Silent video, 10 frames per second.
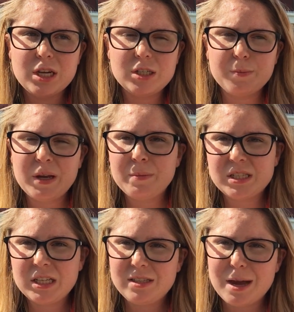such a big
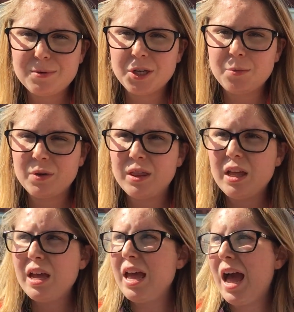misconception with
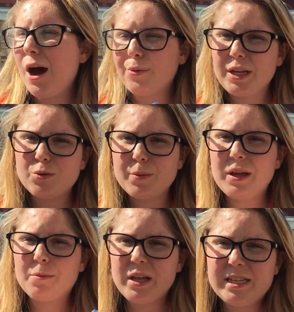how things were
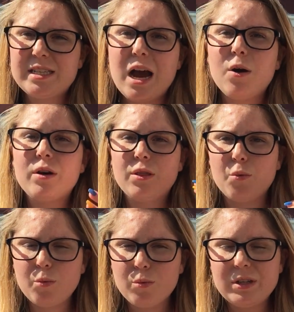being placed out and
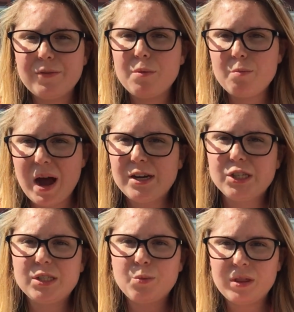the different
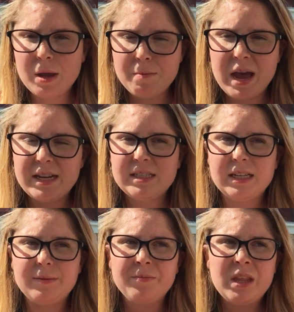badges and what they meant,
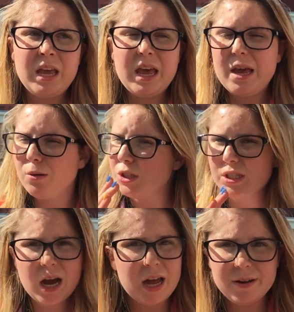and it was
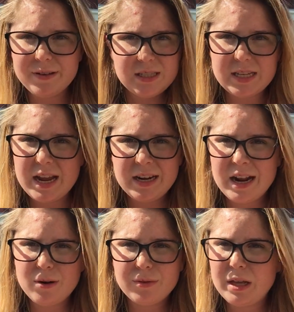just kind of insane.
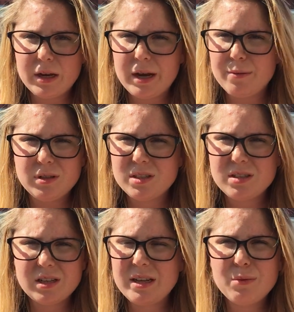I don't think it
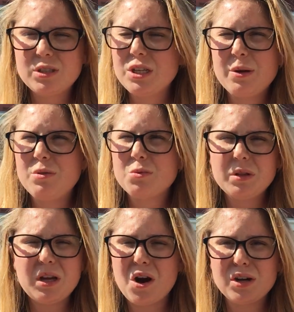was
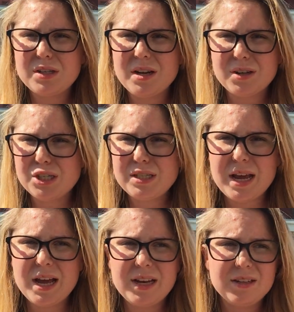really hard to
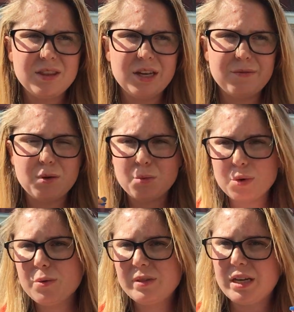understand the different
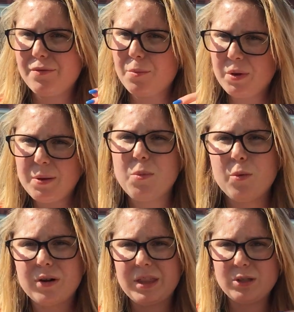rooms, the different
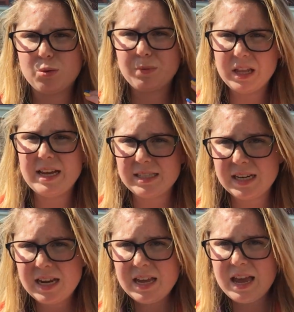people, where things were
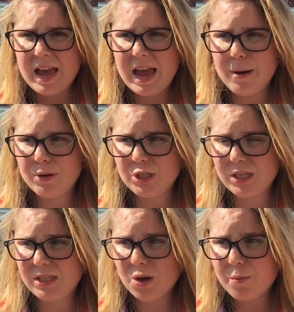placed. It was
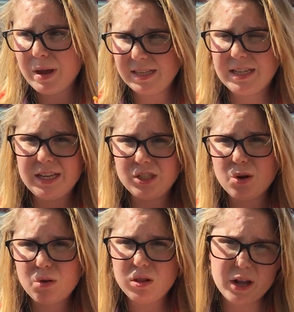just so messy and
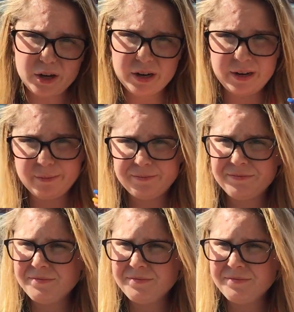so cluttered, and